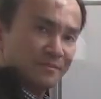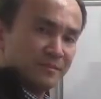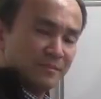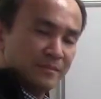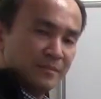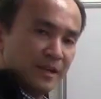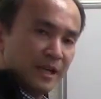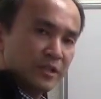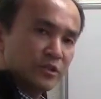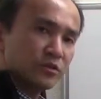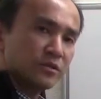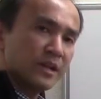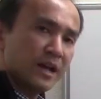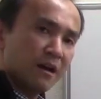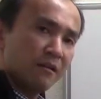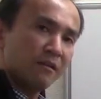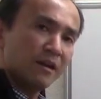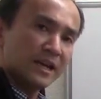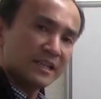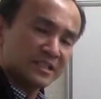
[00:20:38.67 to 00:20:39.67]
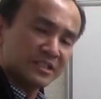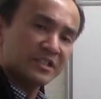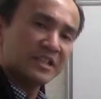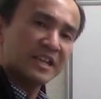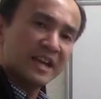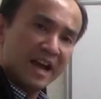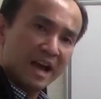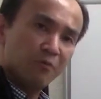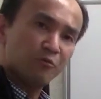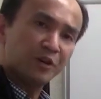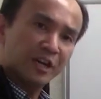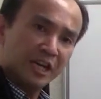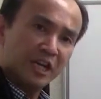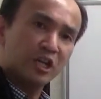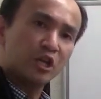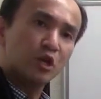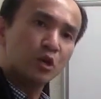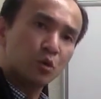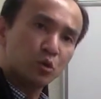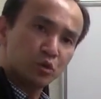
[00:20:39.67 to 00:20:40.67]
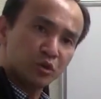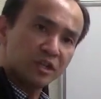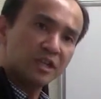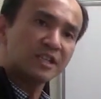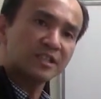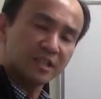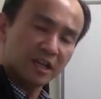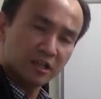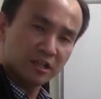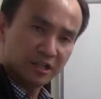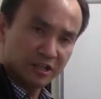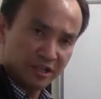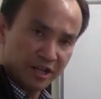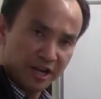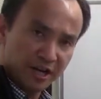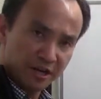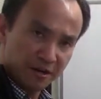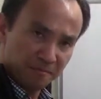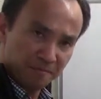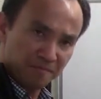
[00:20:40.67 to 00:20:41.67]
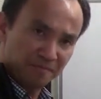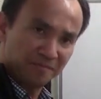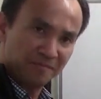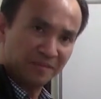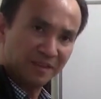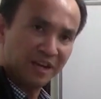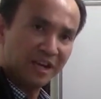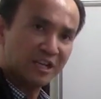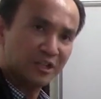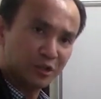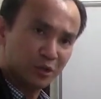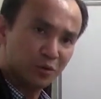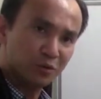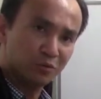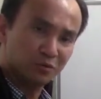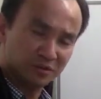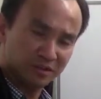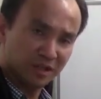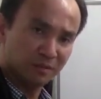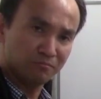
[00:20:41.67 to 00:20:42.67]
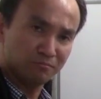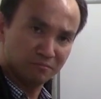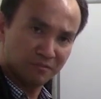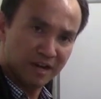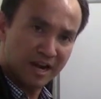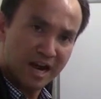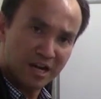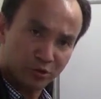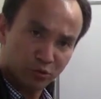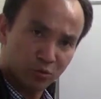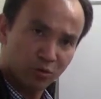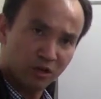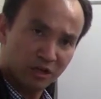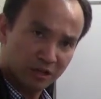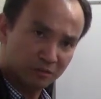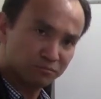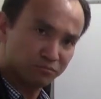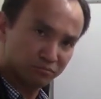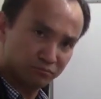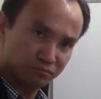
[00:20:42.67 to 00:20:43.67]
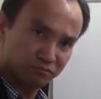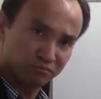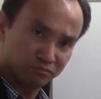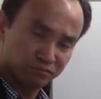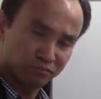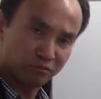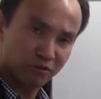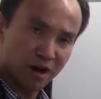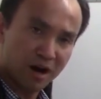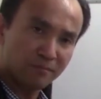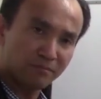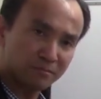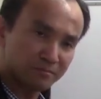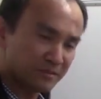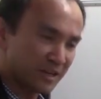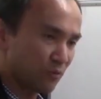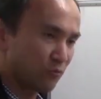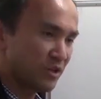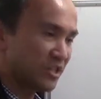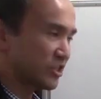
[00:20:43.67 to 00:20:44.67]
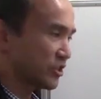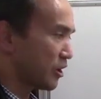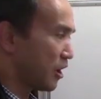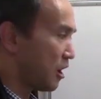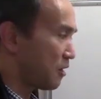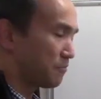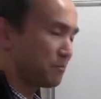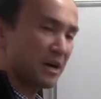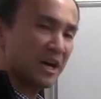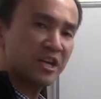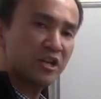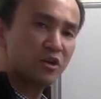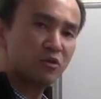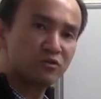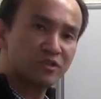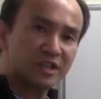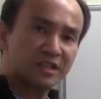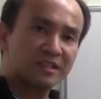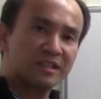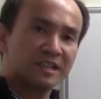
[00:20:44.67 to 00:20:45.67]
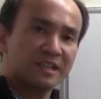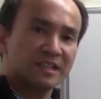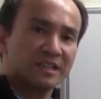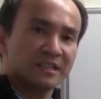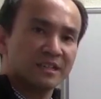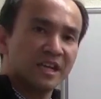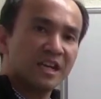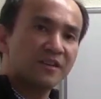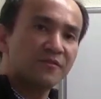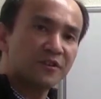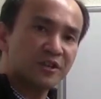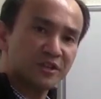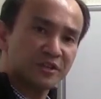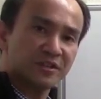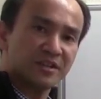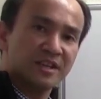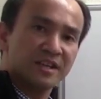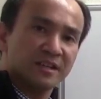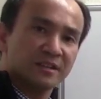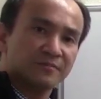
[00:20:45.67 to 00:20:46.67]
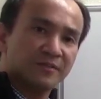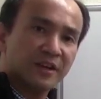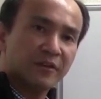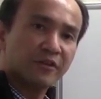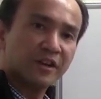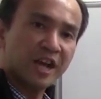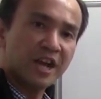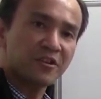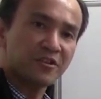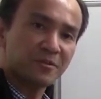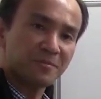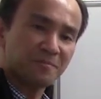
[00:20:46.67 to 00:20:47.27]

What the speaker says: And so now let's see how we can use this understanding into some actual problem that we solve by using inverse variation.